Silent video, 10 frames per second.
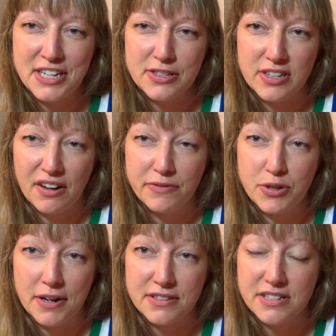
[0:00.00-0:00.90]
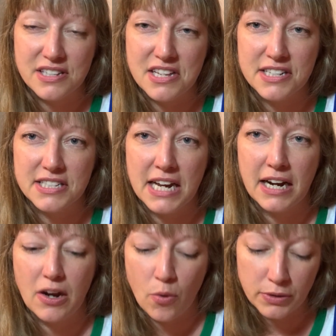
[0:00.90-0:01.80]
So now I have 2 ounces of this, and
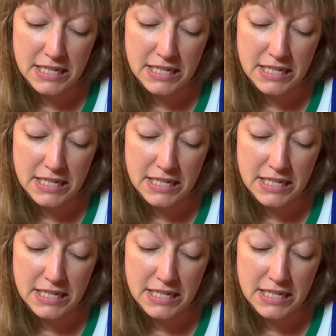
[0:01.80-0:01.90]
I only